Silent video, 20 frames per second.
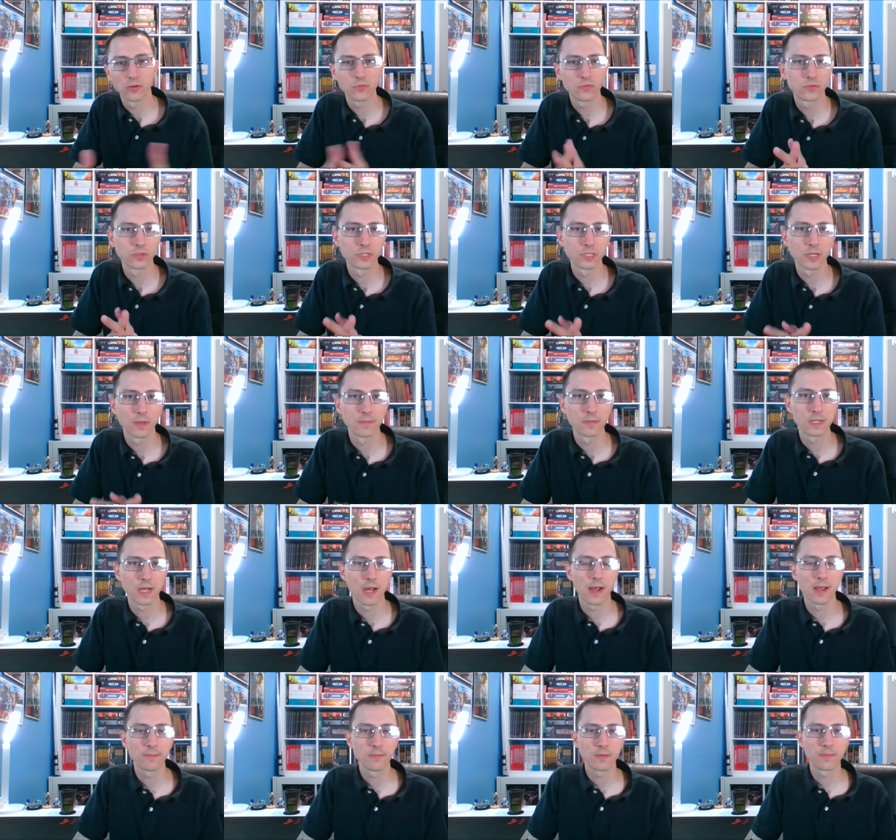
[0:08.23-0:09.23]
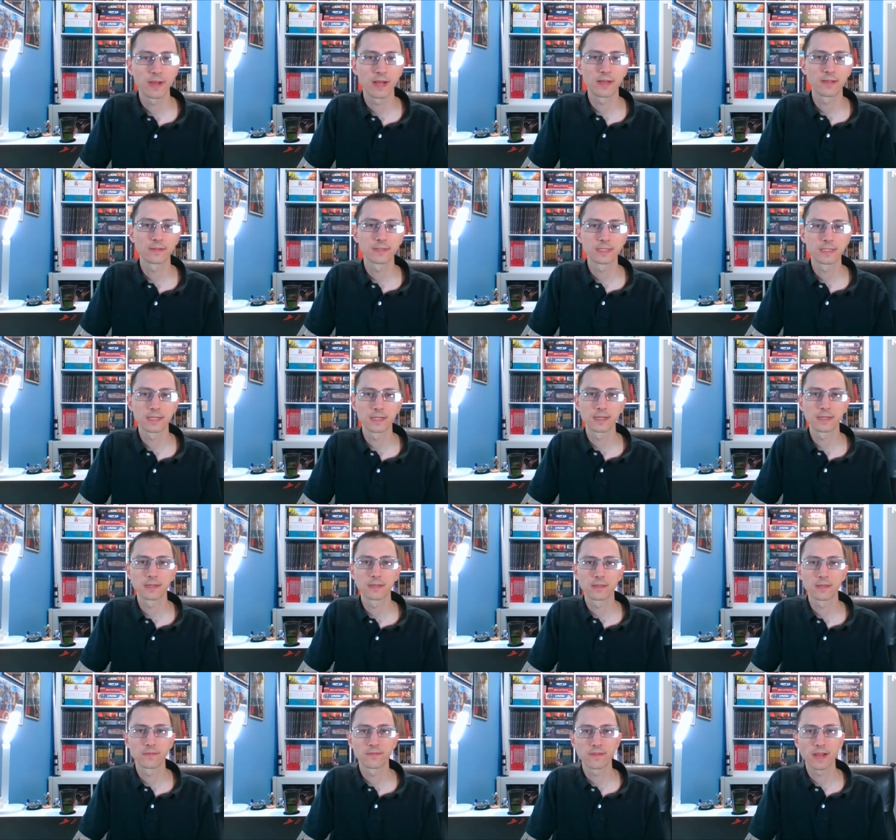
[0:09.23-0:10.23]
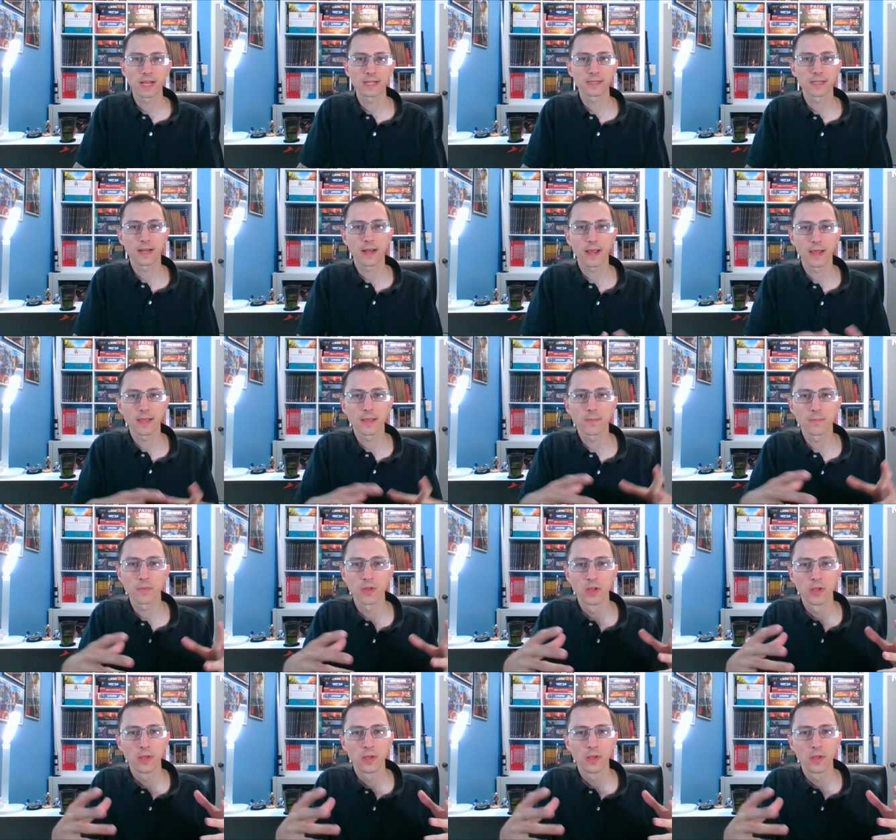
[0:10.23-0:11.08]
for some time about the fact that I am